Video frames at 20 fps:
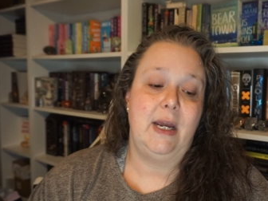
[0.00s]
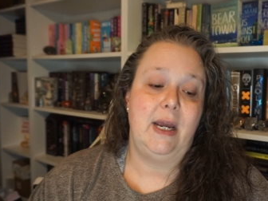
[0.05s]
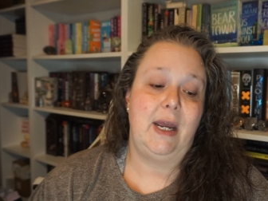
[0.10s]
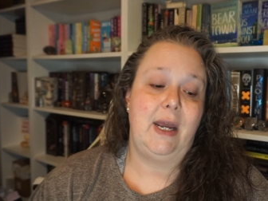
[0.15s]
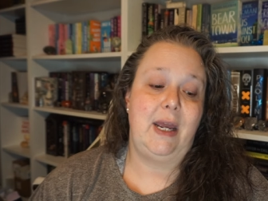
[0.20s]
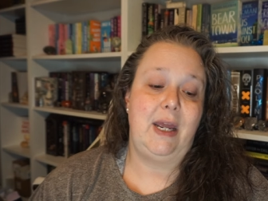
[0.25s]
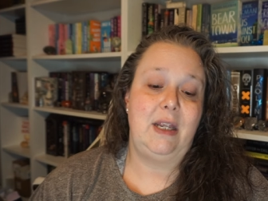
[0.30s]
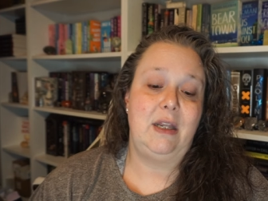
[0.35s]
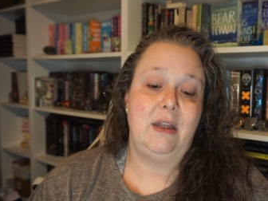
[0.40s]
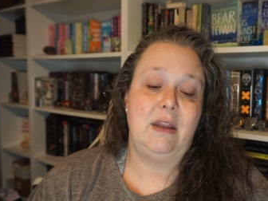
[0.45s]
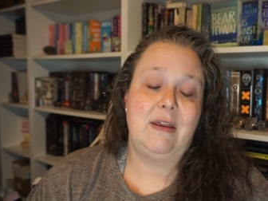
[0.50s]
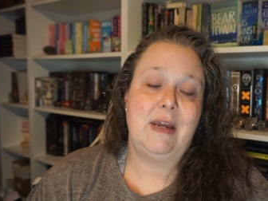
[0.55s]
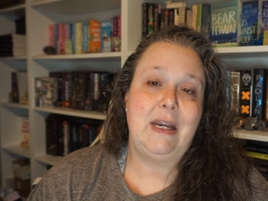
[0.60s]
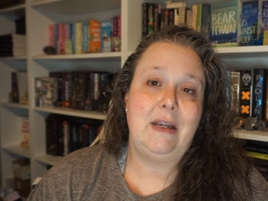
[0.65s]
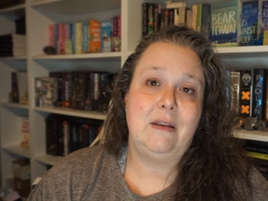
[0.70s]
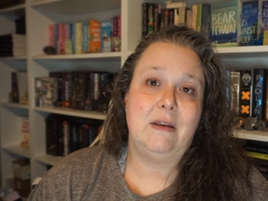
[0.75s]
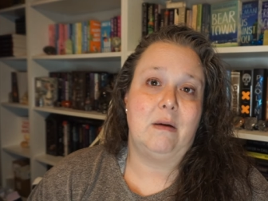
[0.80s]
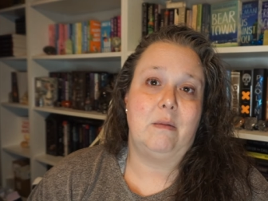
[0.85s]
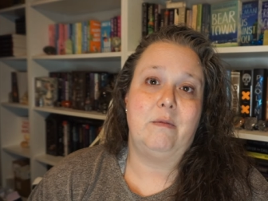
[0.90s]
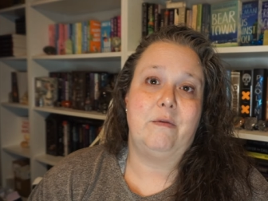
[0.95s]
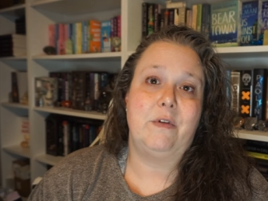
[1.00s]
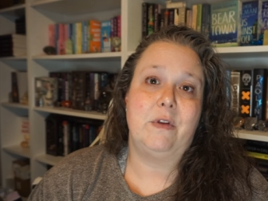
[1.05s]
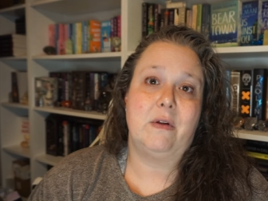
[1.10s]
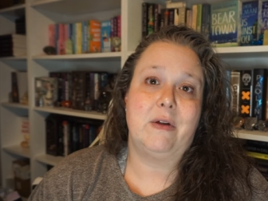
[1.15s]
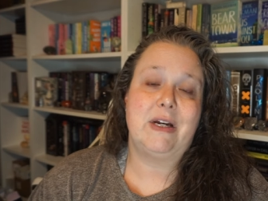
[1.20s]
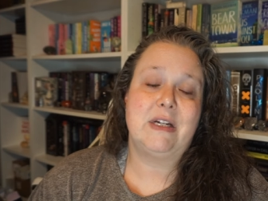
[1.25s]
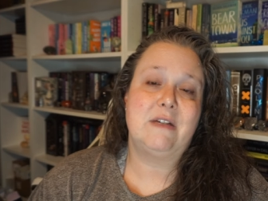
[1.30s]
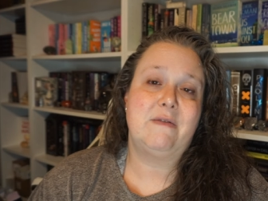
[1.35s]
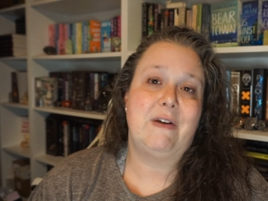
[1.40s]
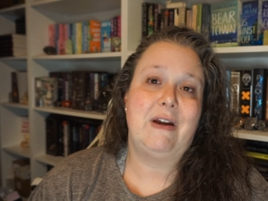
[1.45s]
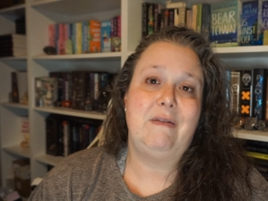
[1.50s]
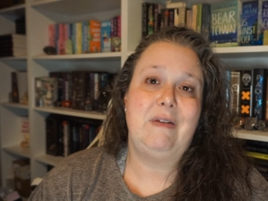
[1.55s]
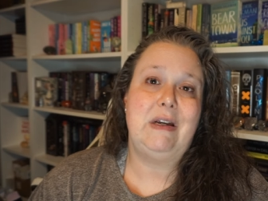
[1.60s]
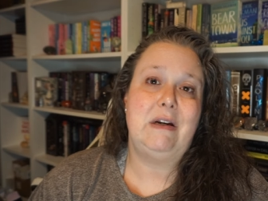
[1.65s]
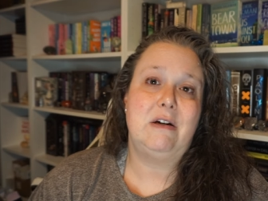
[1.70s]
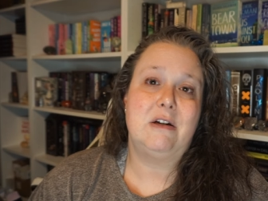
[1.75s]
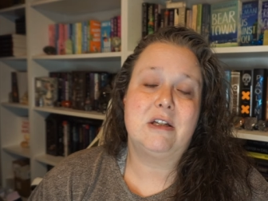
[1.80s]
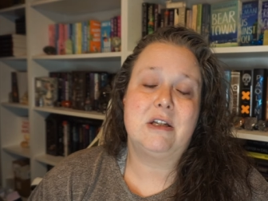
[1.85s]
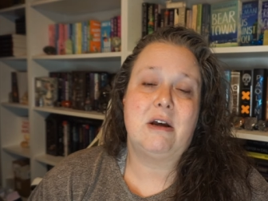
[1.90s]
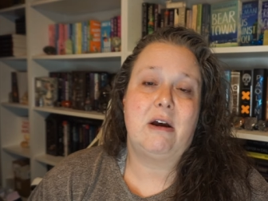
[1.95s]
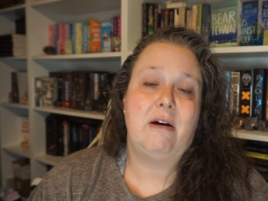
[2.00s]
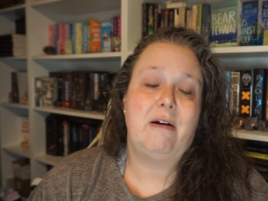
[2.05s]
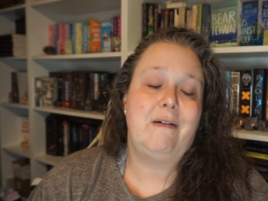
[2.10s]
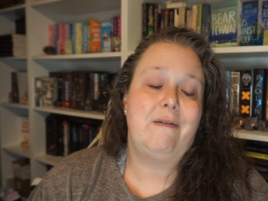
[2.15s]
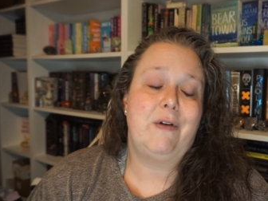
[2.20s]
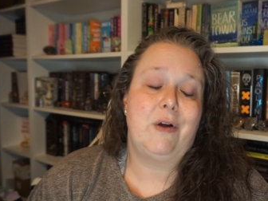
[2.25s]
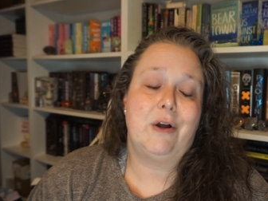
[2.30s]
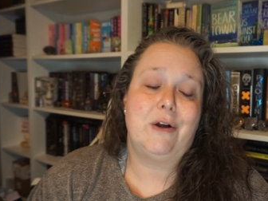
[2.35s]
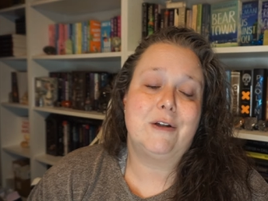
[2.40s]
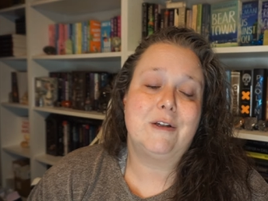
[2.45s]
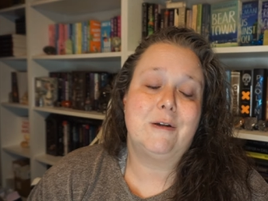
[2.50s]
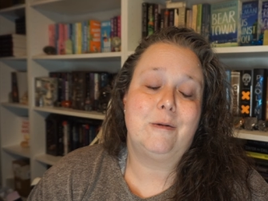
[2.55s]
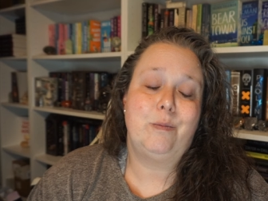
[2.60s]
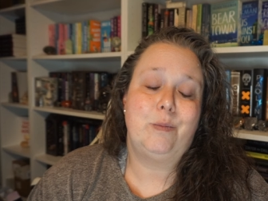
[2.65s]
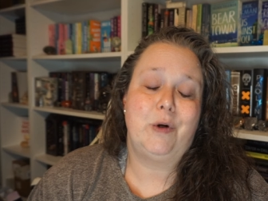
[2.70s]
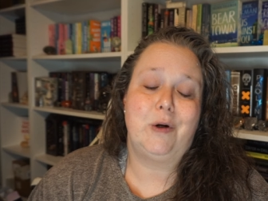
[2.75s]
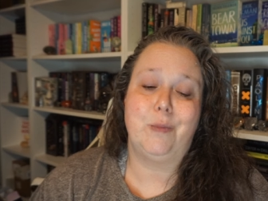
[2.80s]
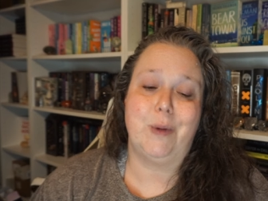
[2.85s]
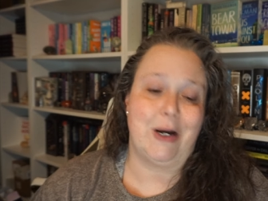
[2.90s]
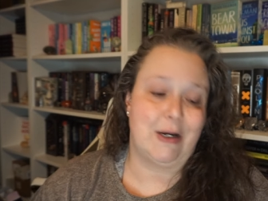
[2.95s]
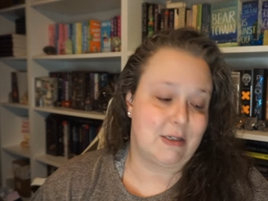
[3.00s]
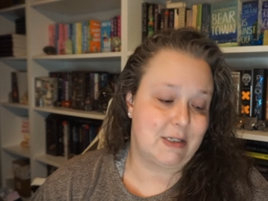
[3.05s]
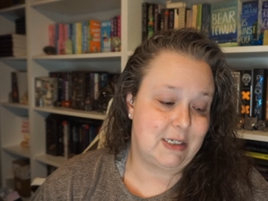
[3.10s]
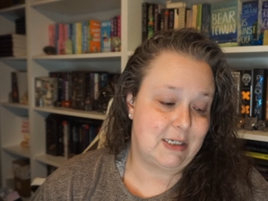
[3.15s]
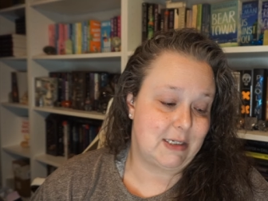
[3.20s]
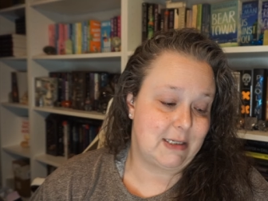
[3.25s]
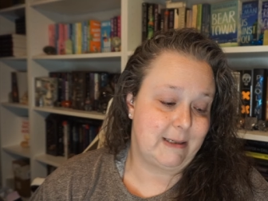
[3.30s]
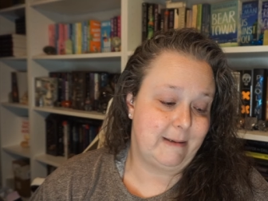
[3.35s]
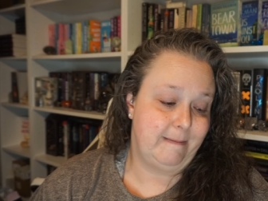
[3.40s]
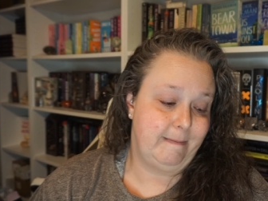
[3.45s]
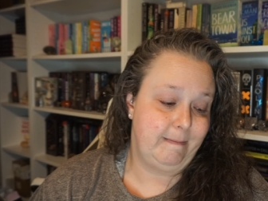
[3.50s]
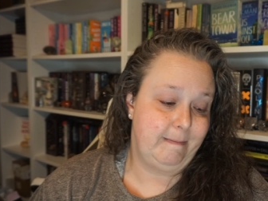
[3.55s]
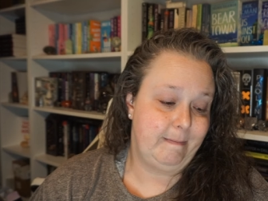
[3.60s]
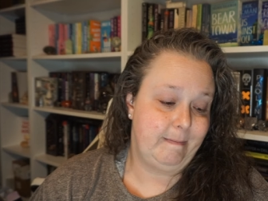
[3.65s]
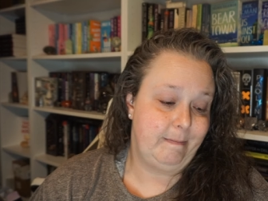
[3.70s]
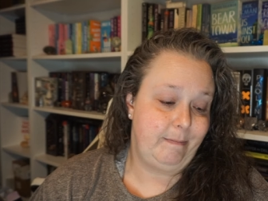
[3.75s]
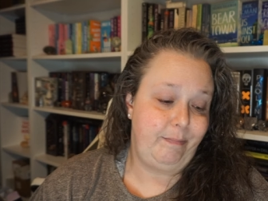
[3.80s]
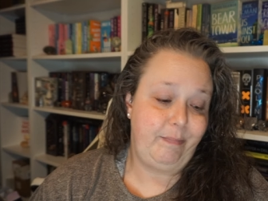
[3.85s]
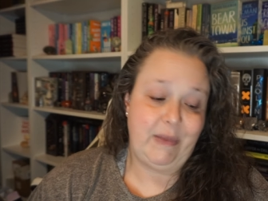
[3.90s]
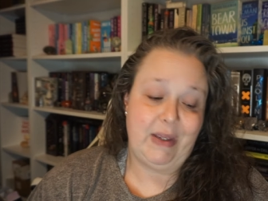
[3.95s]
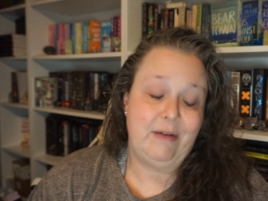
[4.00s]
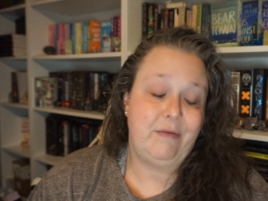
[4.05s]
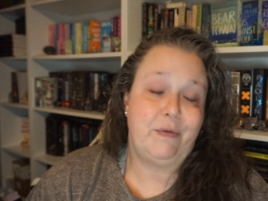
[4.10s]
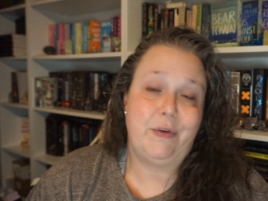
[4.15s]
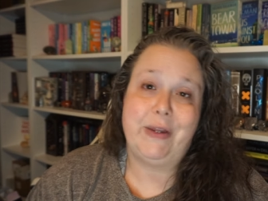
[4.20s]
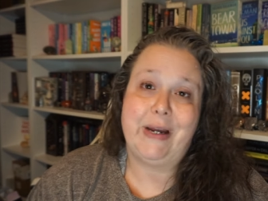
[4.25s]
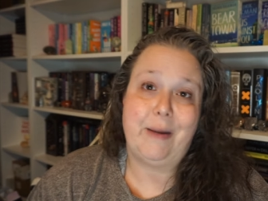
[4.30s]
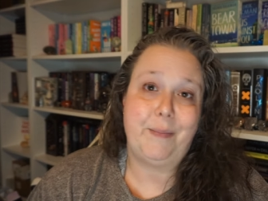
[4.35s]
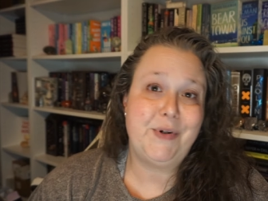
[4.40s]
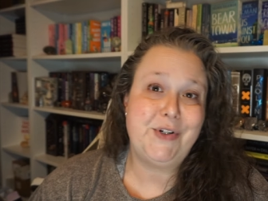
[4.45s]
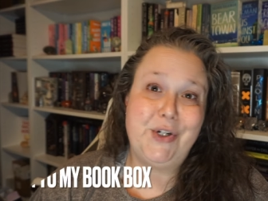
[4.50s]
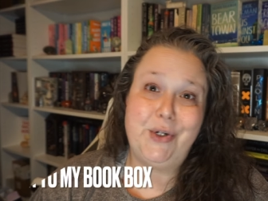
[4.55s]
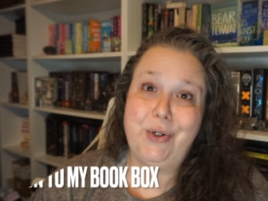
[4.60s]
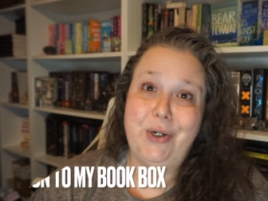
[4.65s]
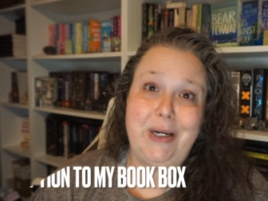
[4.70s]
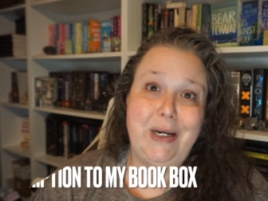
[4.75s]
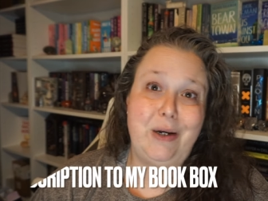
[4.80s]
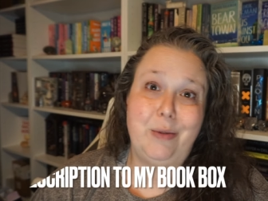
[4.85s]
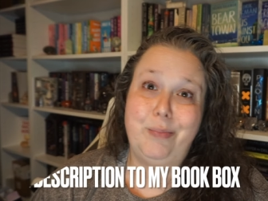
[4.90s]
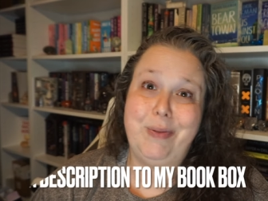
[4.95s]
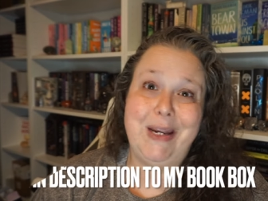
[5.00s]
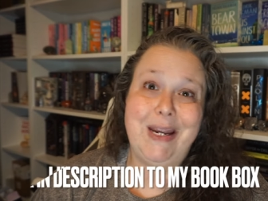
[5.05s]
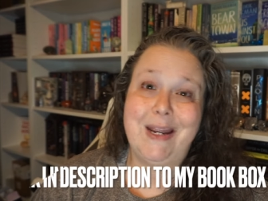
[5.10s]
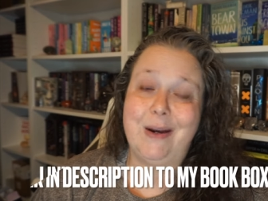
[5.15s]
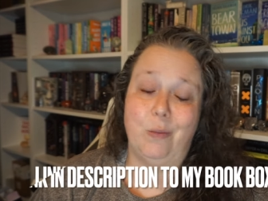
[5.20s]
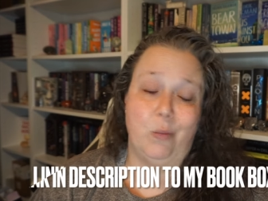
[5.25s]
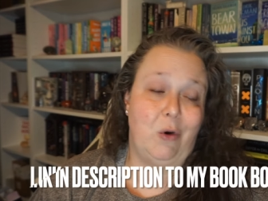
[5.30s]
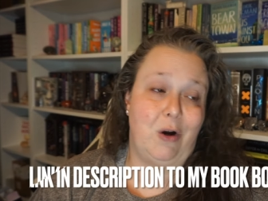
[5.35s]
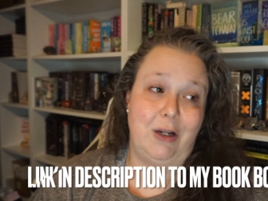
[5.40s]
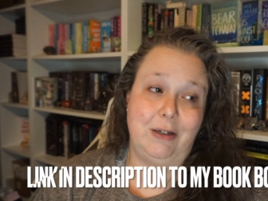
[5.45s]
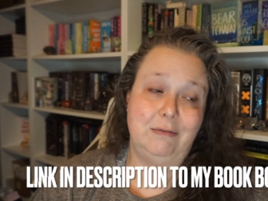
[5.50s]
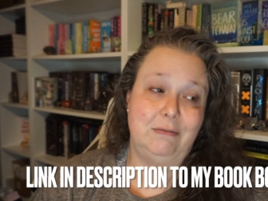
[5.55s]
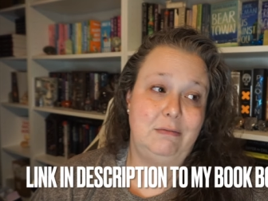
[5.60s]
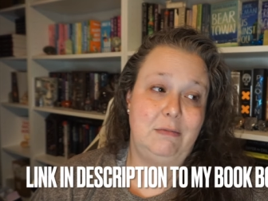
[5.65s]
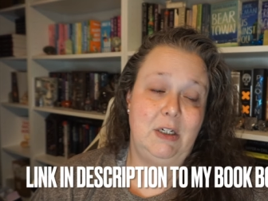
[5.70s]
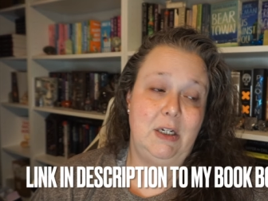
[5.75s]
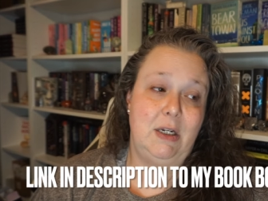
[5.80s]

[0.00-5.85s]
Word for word: and thank them for the last five years of awesome book boxes and for the opportunity to be in one